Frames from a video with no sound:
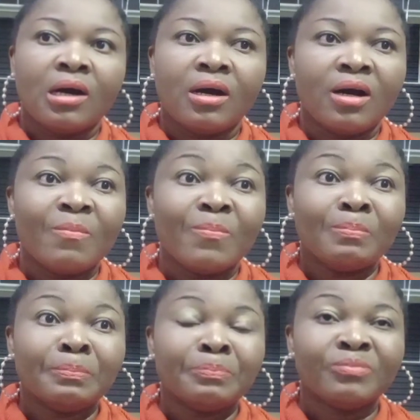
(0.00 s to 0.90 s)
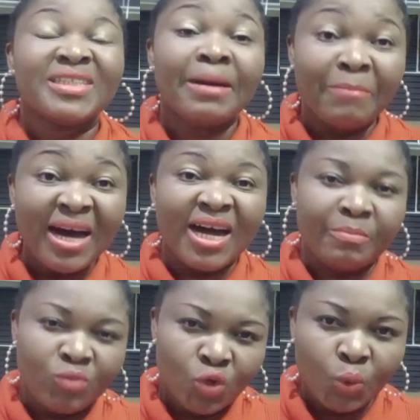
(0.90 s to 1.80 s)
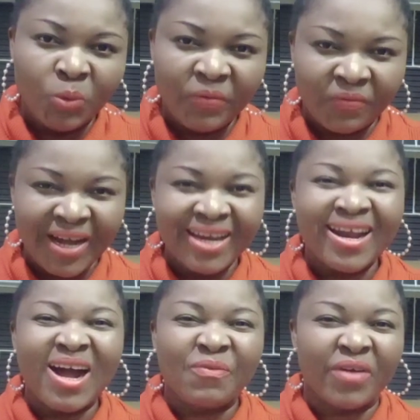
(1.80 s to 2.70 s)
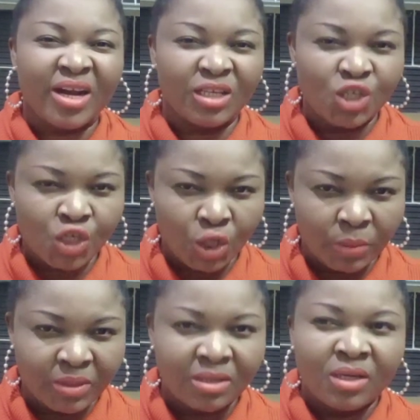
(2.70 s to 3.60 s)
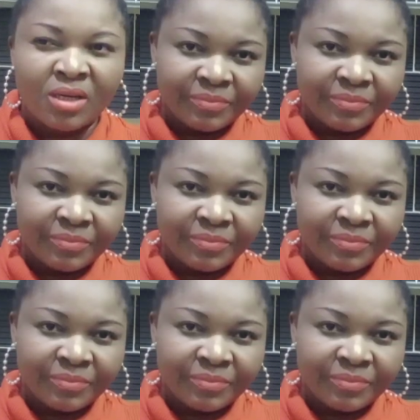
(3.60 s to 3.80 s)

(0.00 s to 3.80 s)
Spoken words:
Dammam, you would find African shops.